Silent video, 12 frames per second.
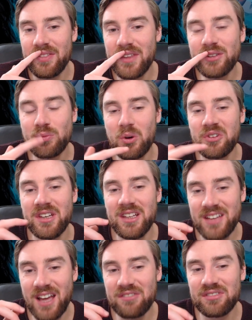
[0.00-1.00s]
this one
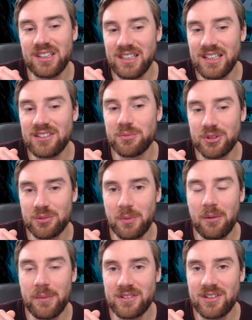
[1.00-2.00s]
definitely needs some
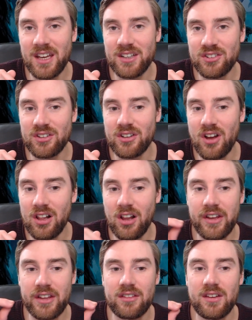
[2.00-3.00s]
experimentation. I
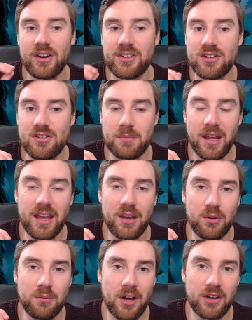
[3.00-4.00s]
like the idea of playing it
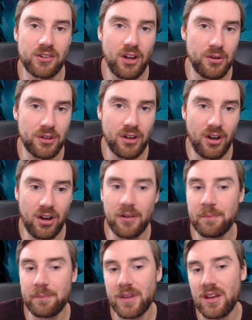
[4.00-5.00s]
with Master Oakenheart.